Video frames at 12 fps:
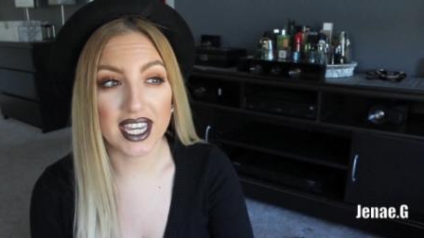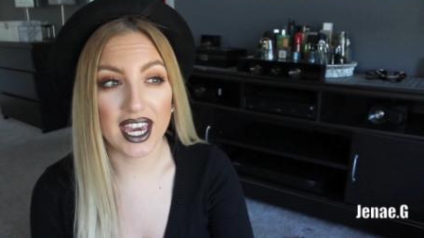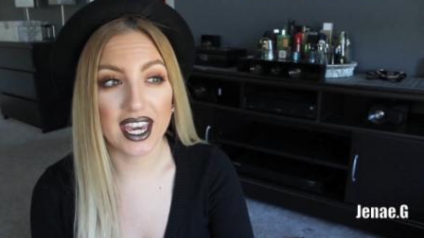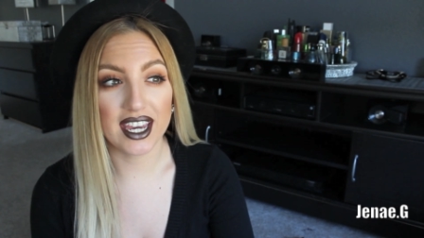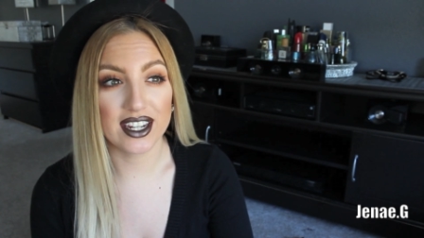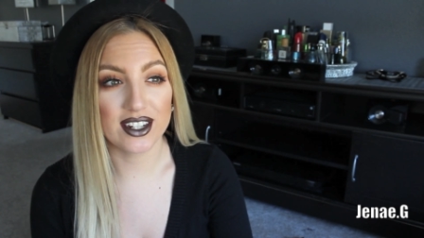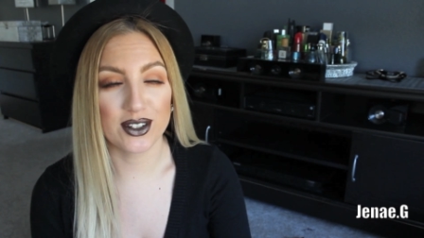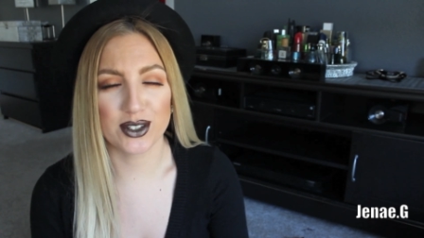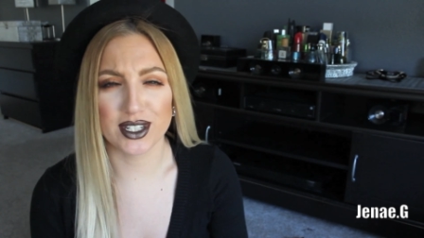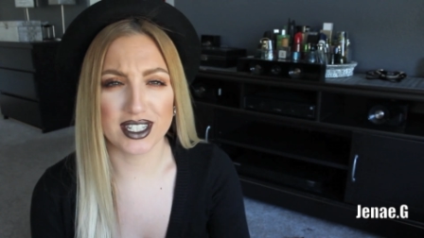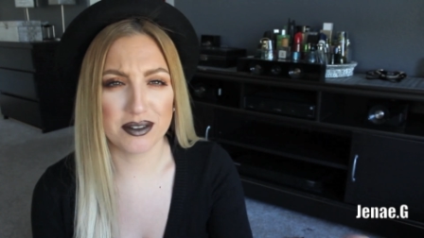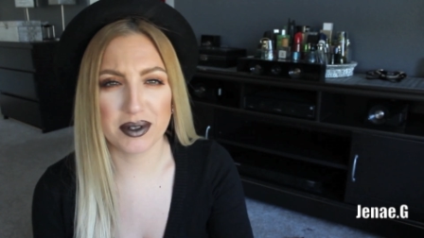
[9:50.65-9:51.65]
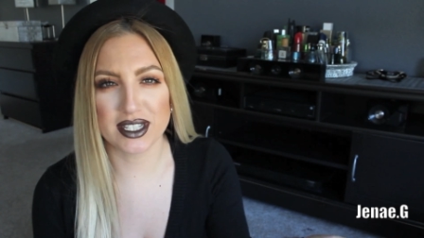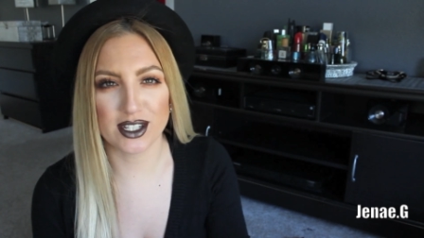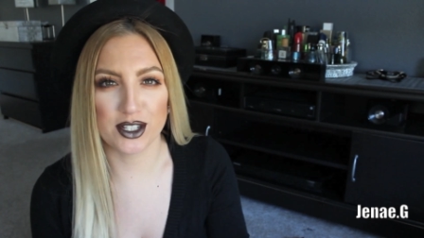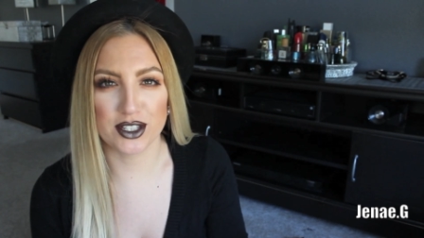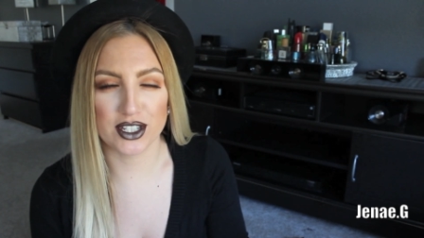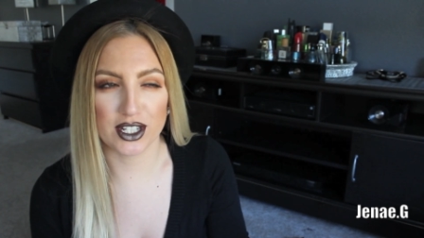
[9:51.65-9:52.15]
and or it wasn't
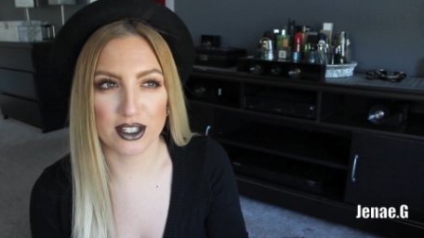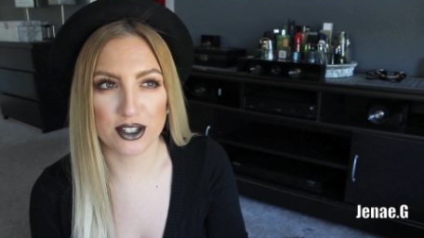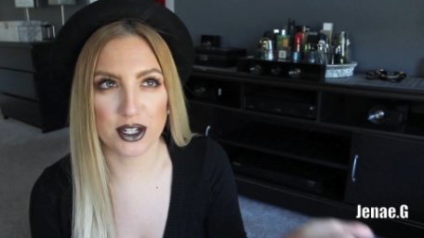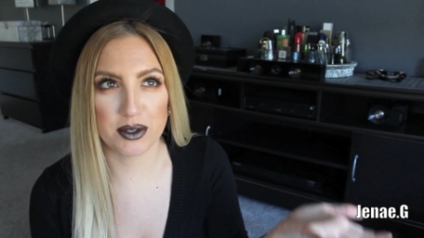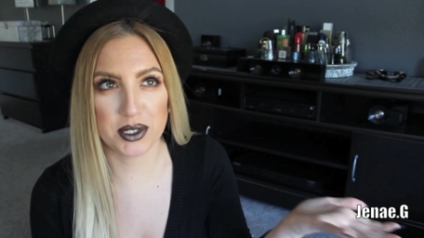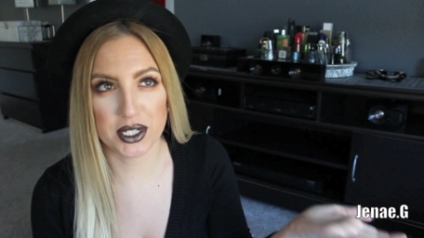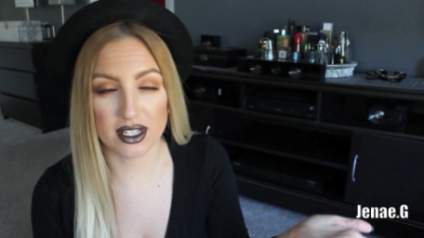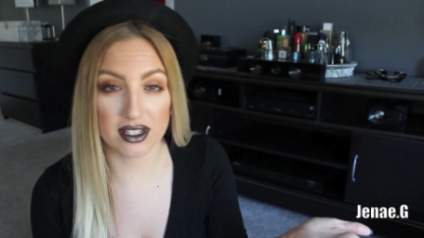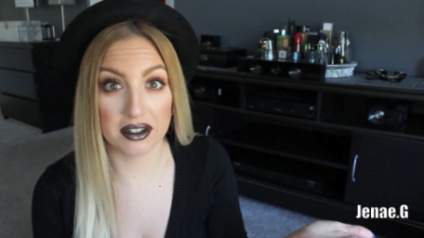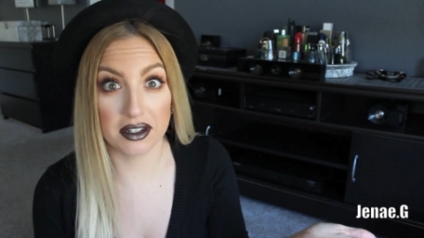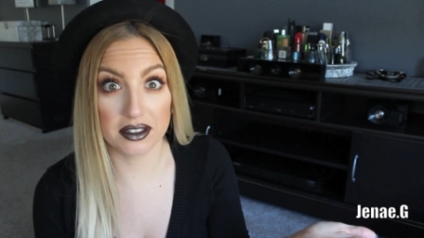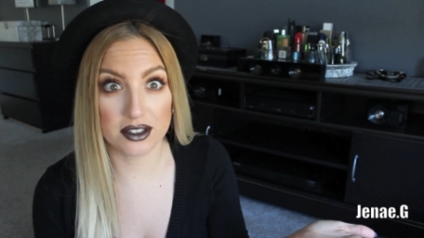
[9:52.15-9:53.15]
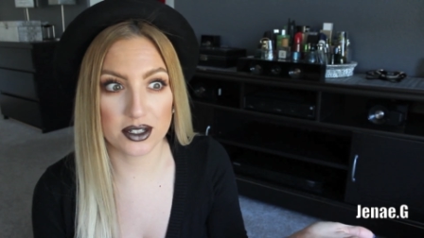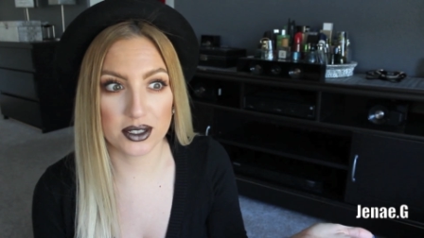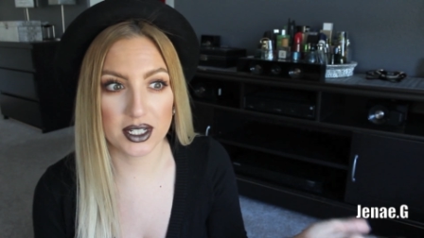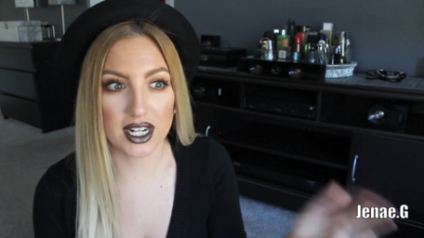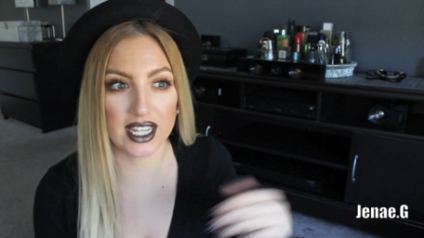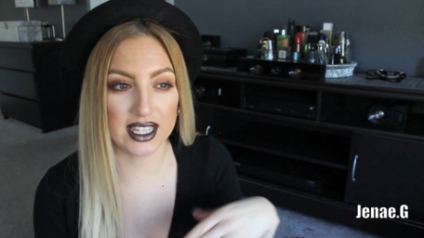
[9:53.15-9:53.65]
called the Dollar Tree, it was just the dollar
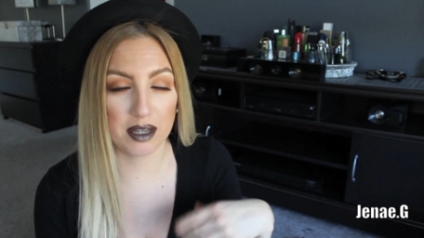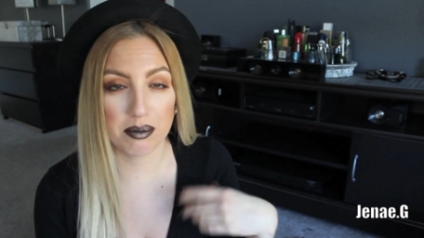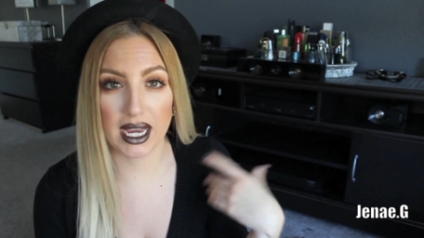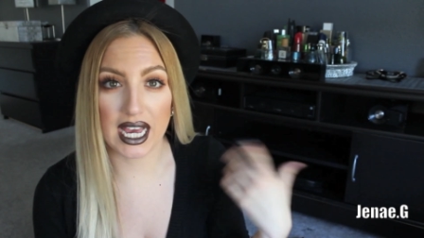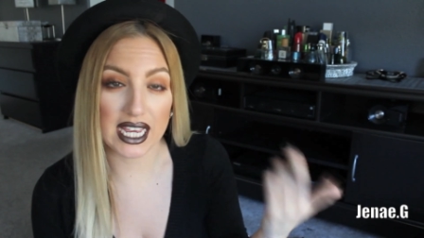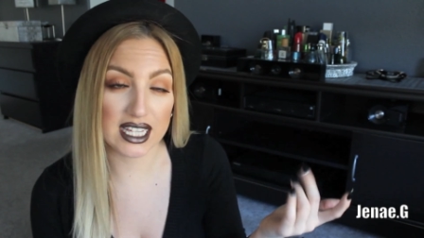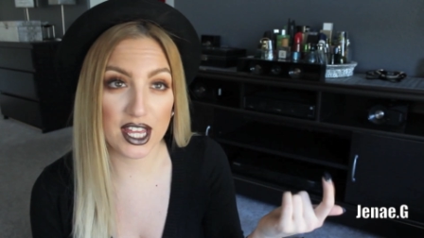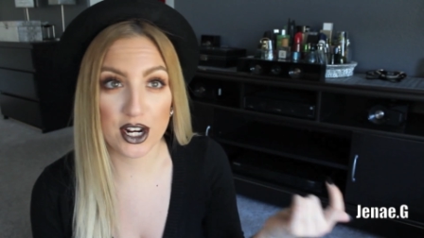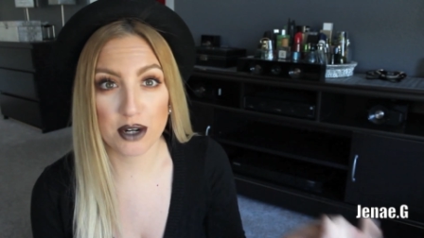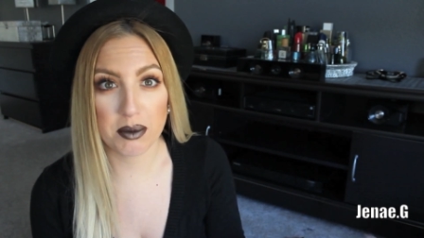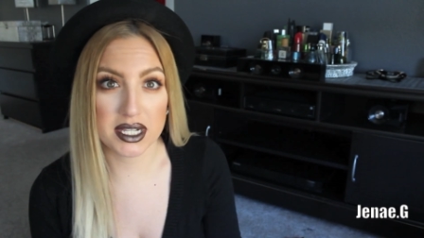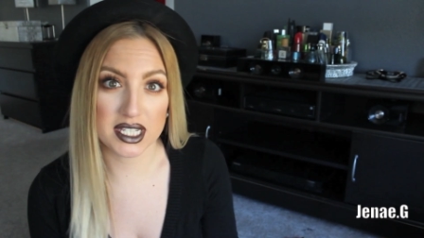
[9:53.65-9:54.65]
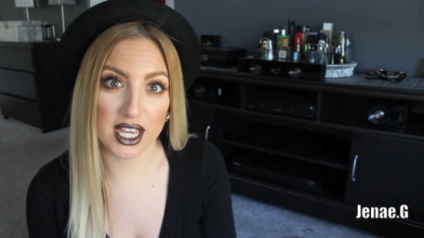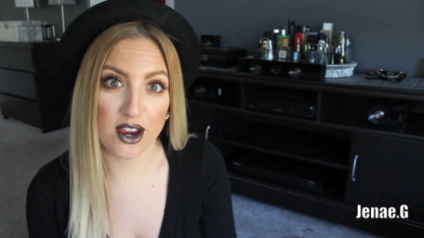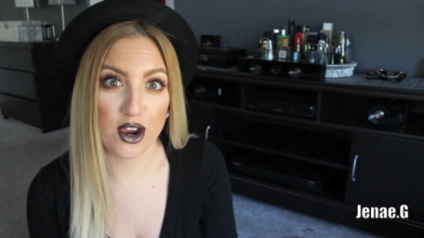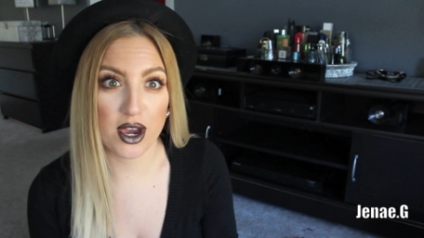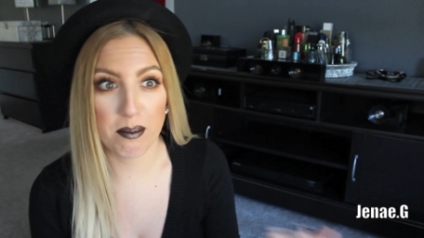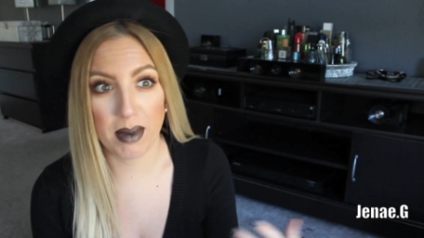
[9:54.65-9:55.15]
store, and like buy eyeliner and
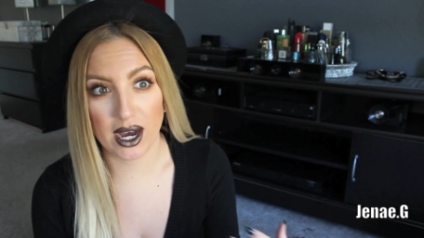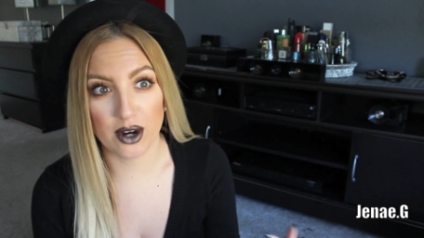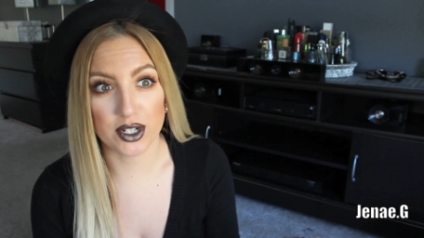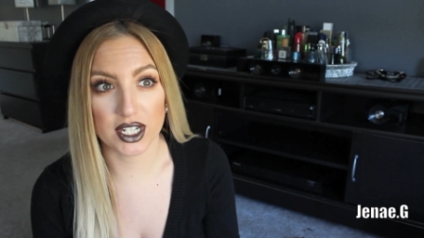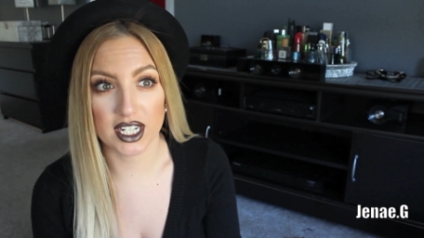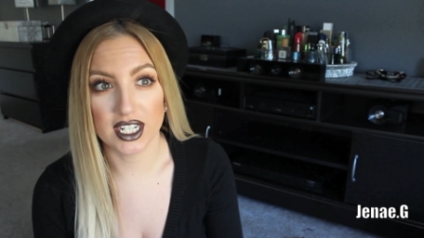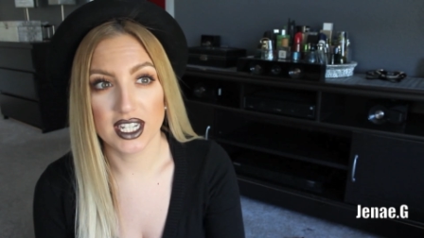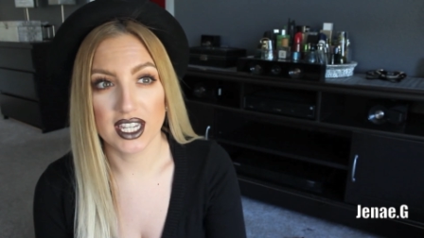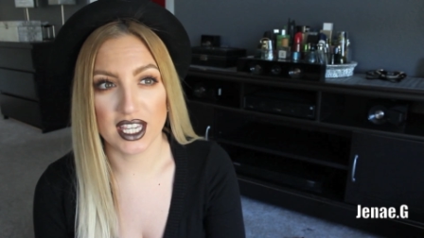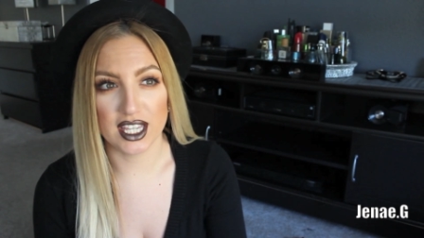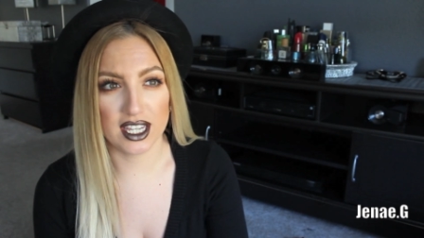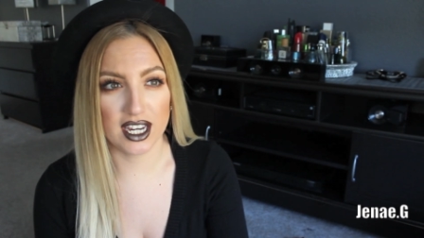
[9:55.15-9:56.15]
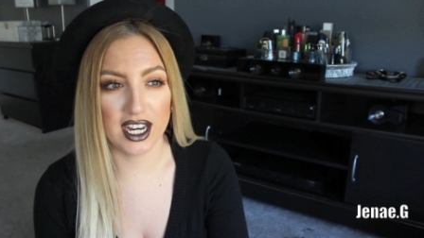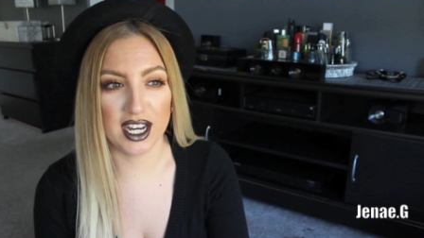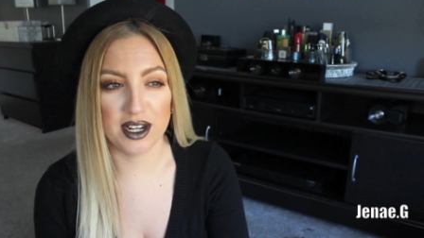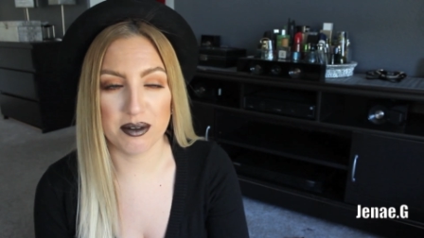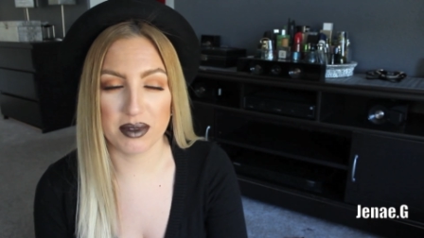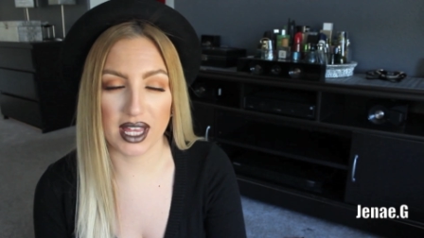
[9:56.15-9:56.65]
mascara and powder,
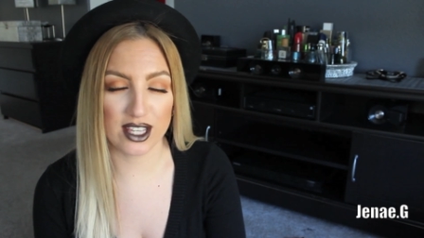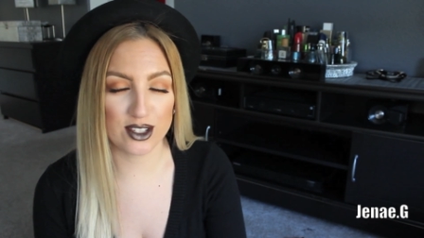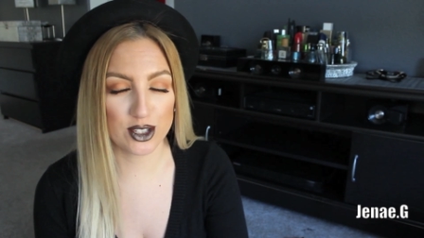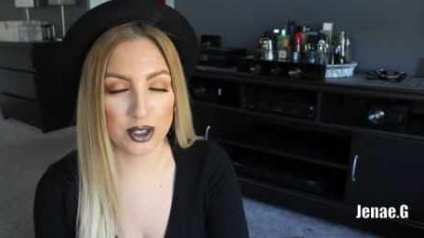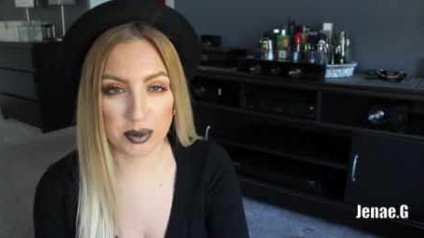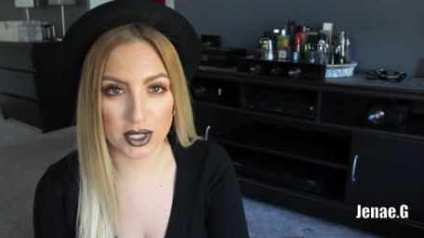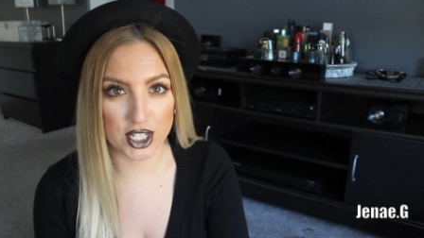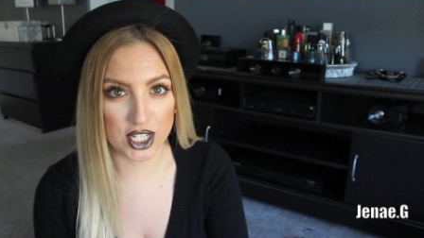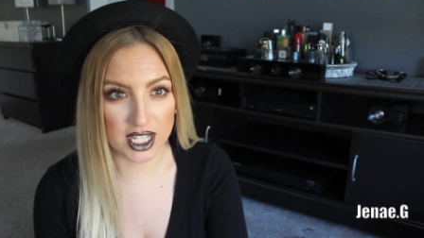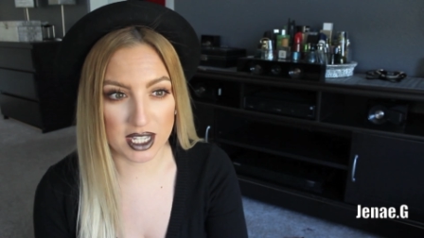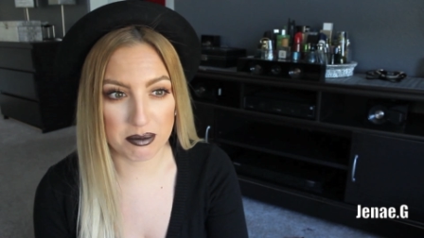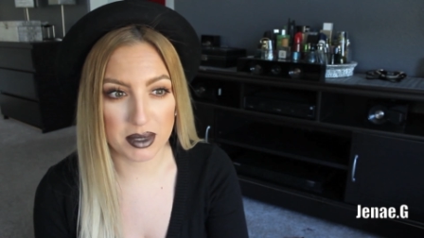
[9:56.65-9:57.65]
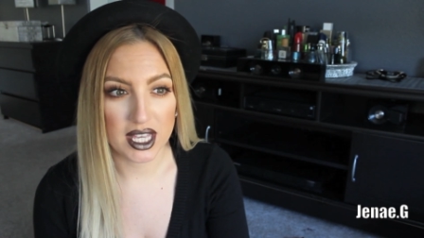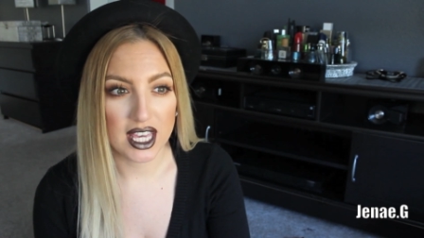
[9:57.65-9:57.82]
um, like super cheap,